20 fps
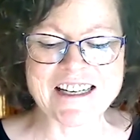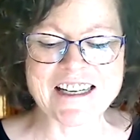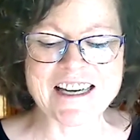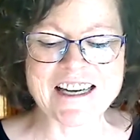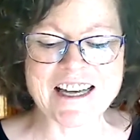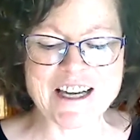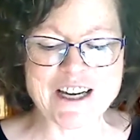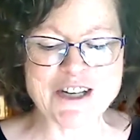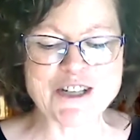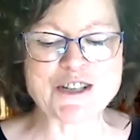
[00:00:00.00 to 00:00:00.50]

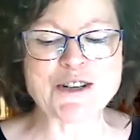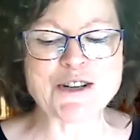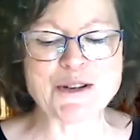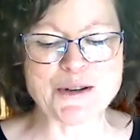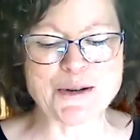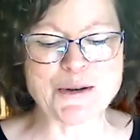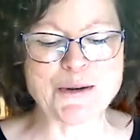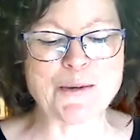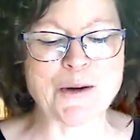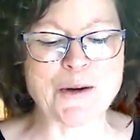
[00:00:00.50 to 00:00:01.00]
he
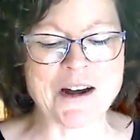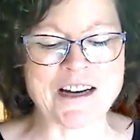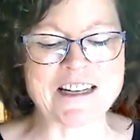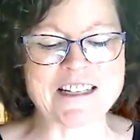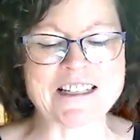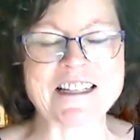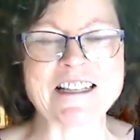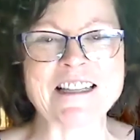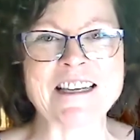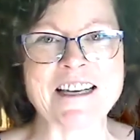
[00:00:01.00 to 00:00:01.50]
too
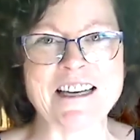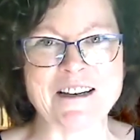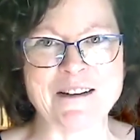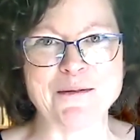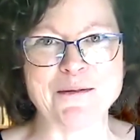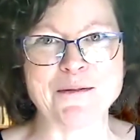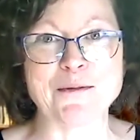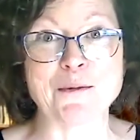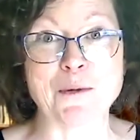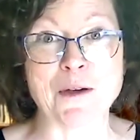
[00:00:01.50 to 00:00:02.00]
wanted to
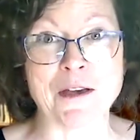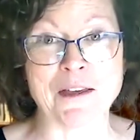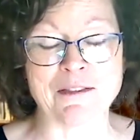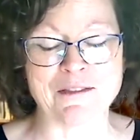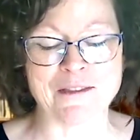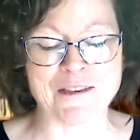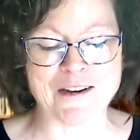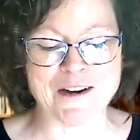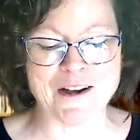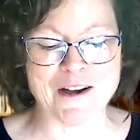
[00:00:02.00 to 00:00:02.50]
live with
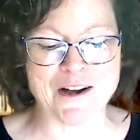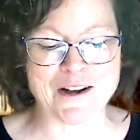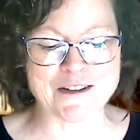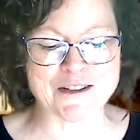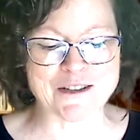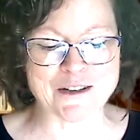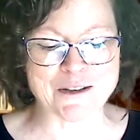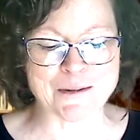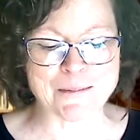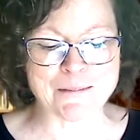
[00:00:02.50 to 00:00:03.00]
the
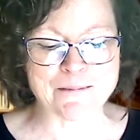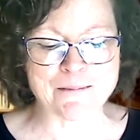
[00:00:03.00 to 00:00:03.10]
doctor.